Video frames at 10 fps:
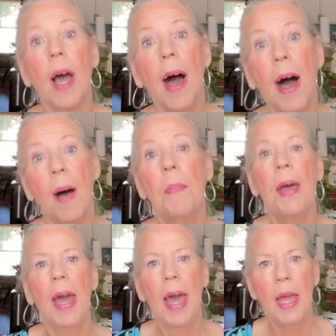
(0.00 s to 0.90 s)
up
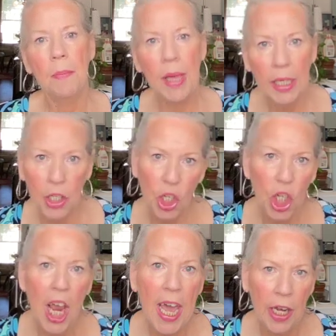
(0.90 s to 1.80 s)
and make a
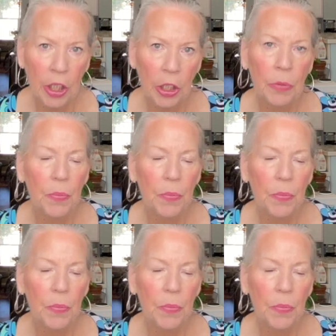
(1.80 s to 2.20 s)
channel,